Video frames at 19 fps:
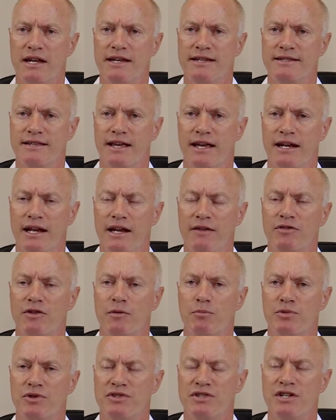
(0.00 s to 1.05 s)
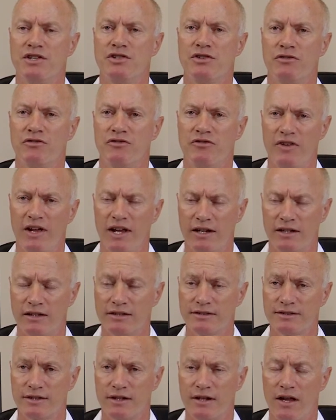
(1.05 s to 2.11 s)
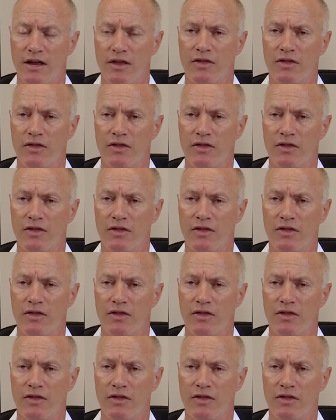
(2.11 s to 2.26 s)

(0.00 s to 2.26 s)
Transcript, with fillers: is that if the procedure fails,